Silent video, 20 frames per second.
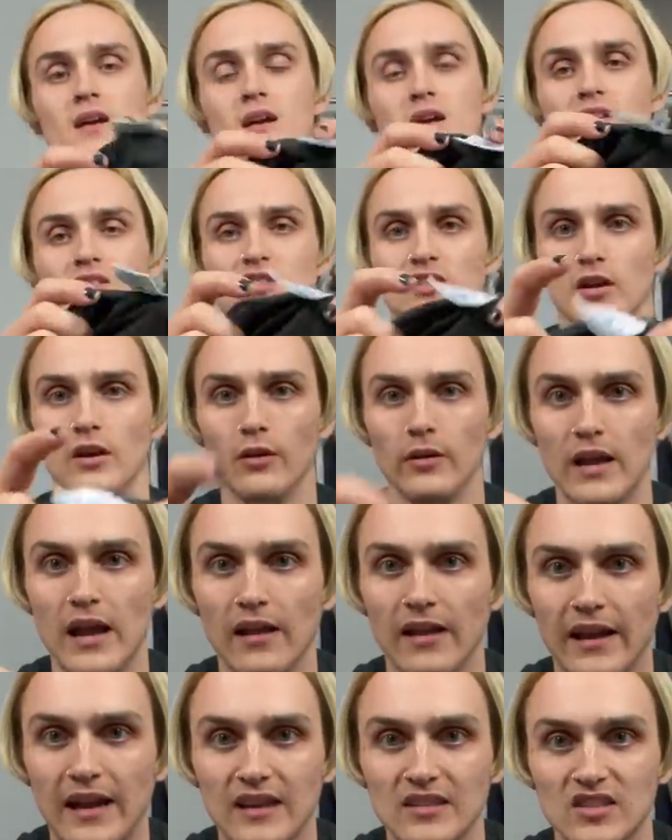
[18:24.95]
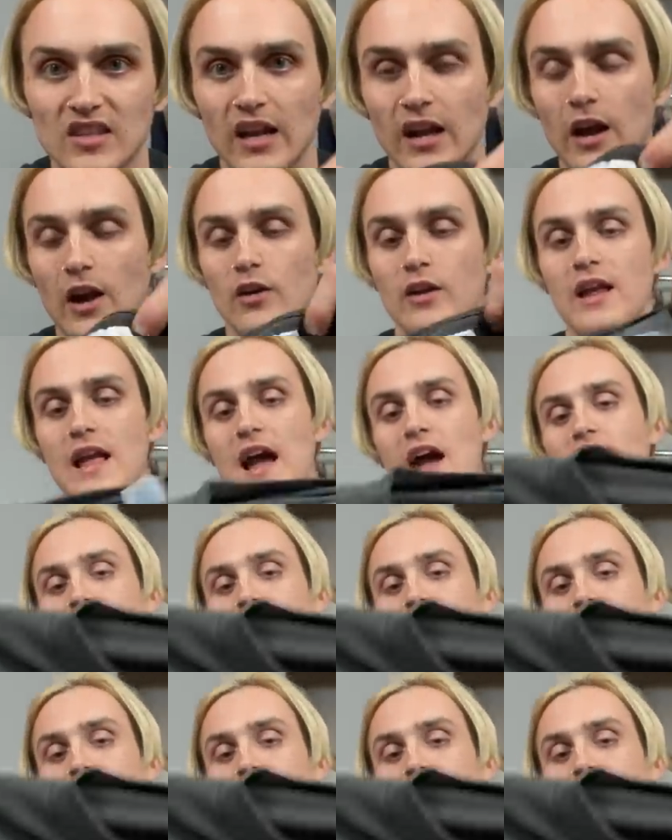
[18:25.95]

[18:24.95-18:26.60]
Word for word: So yeah, like I said, I already have